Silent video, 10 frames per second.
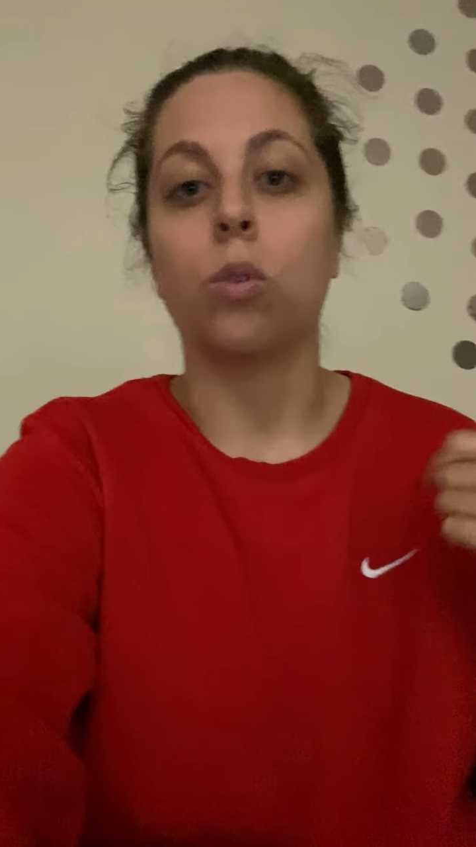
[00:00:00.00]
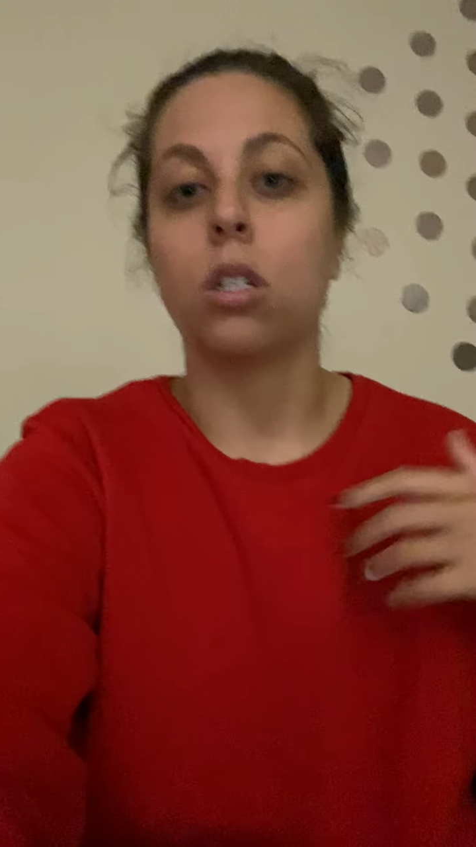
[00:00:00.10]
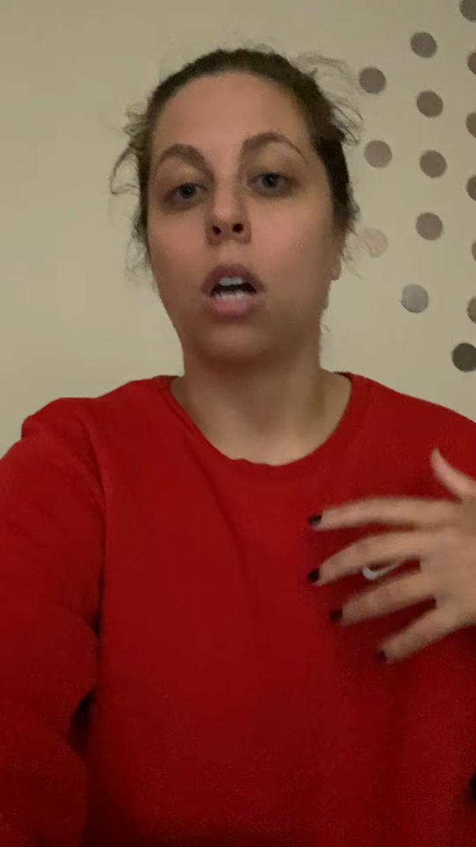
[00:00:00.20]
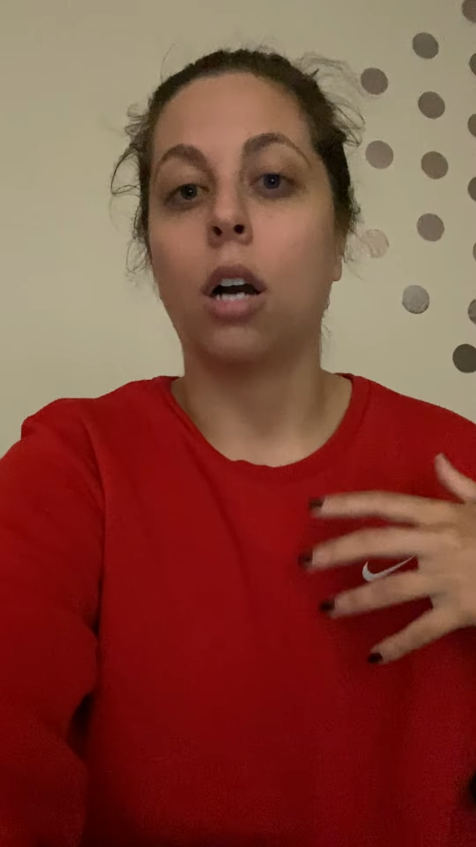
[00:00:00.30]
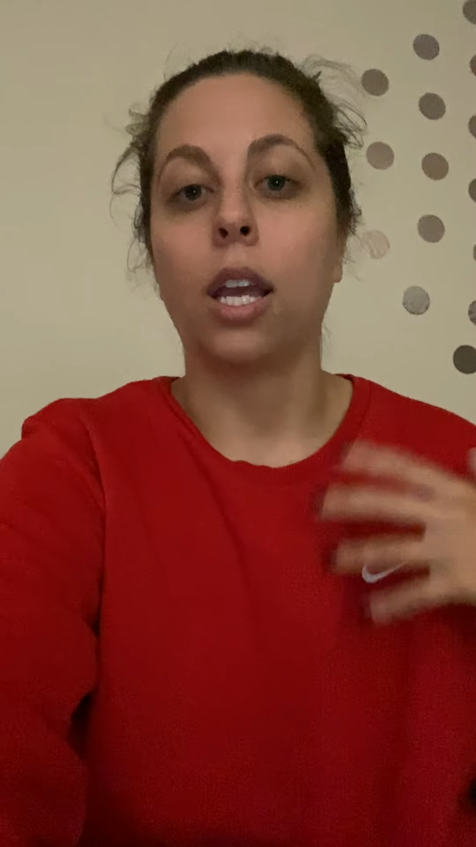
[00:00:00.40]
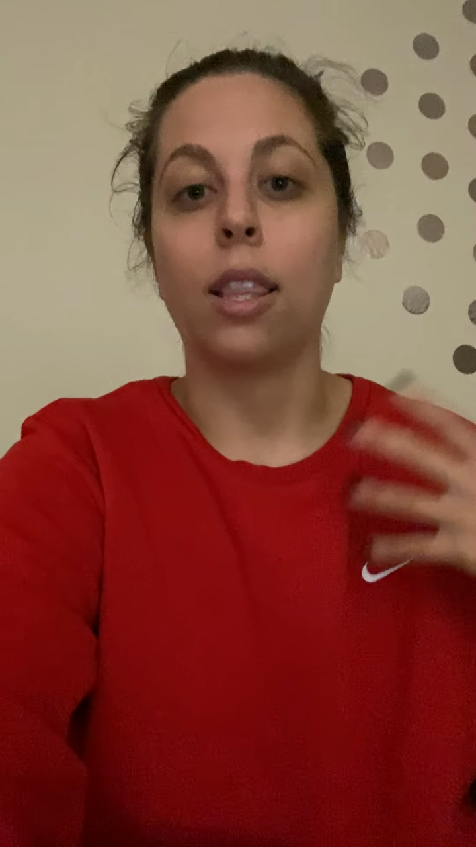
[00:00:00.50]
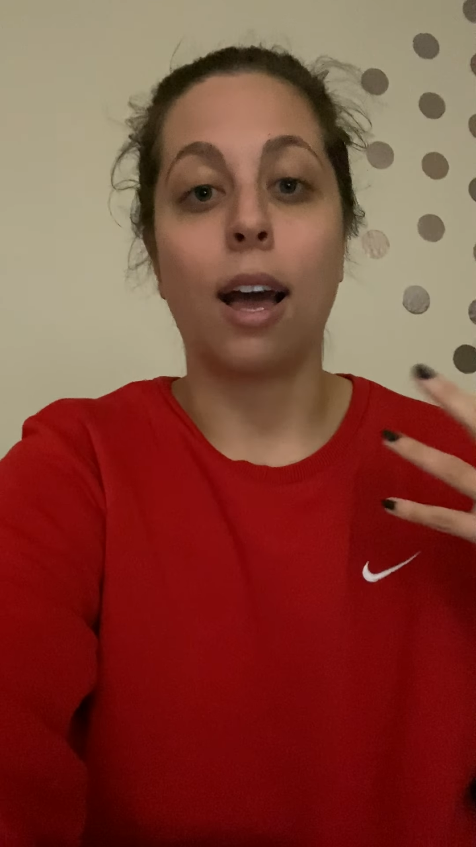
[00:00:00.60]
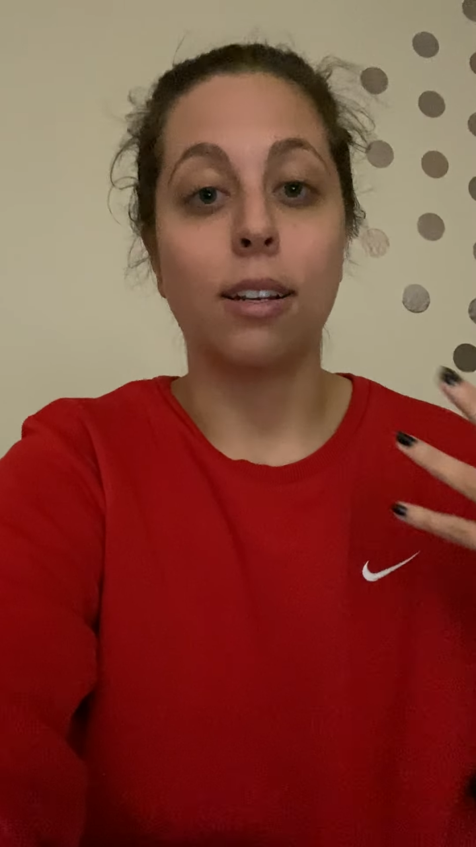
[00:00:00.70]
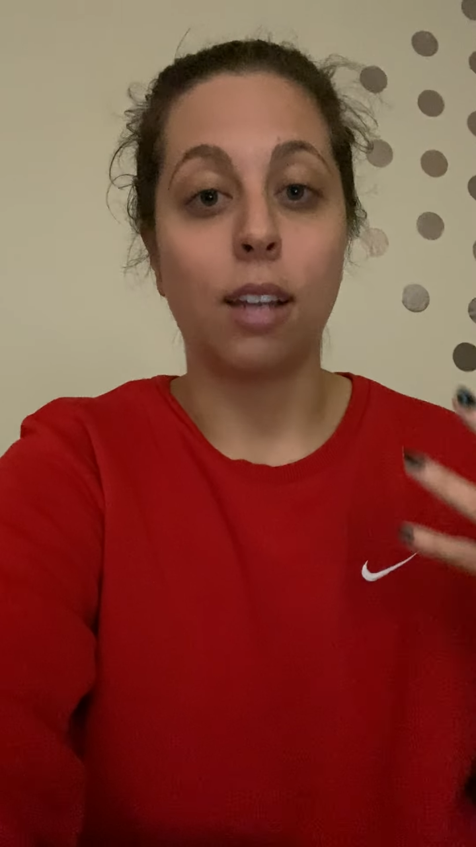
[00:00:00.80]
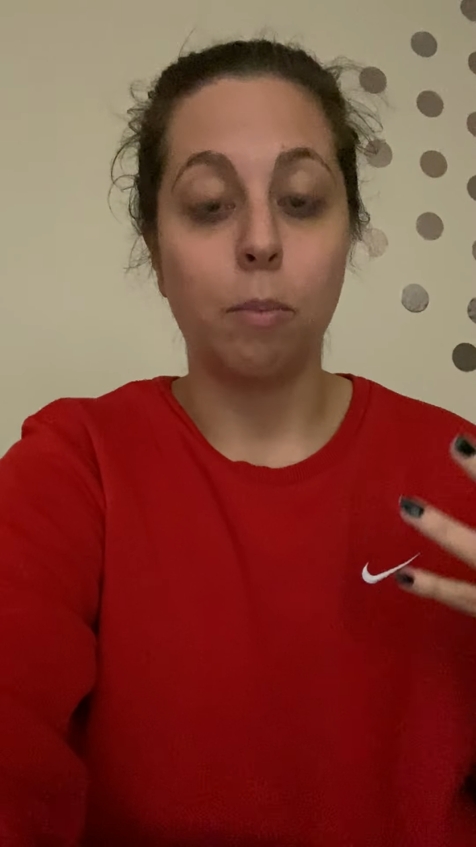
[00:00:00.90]
we're talking
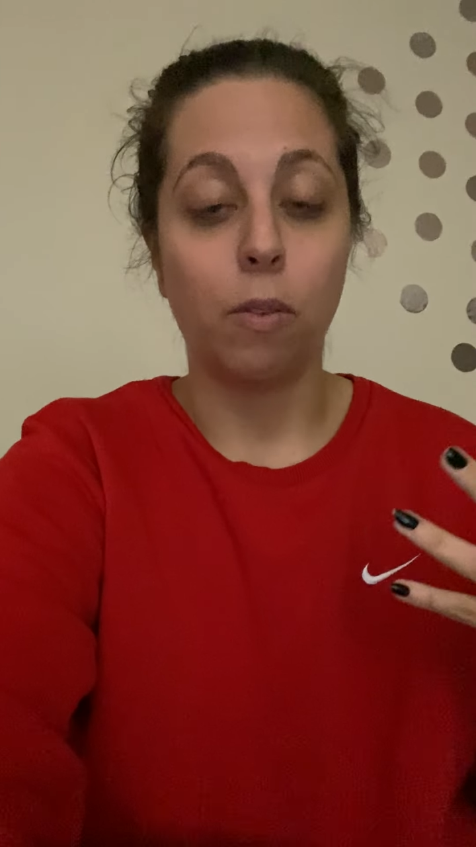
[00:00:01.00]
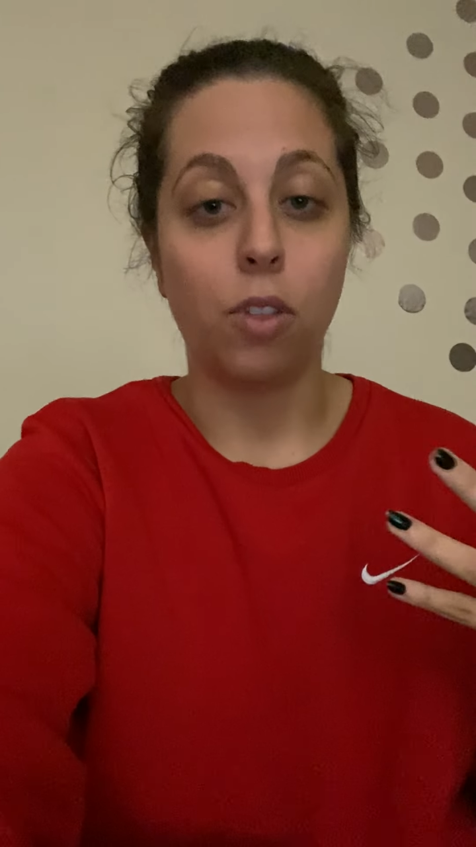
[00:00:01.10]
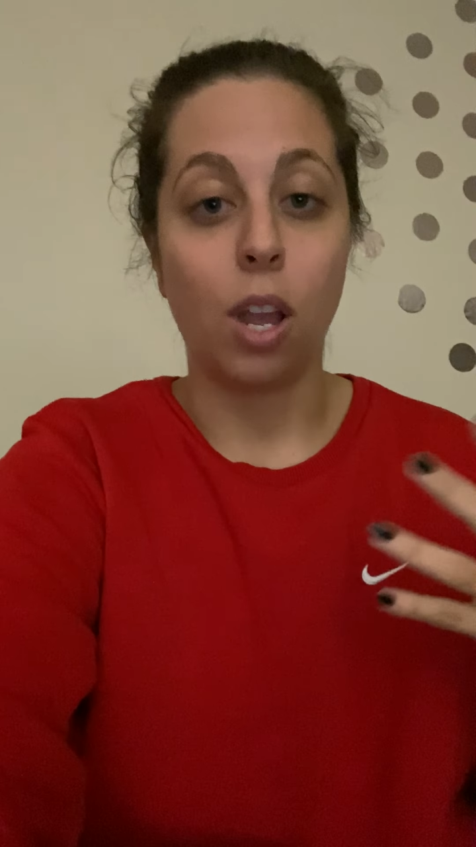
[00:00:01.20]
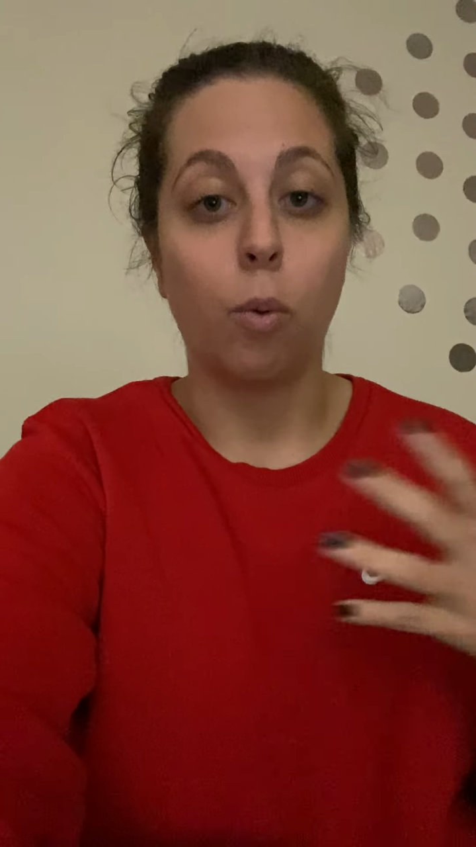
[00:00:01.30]
that type of thing.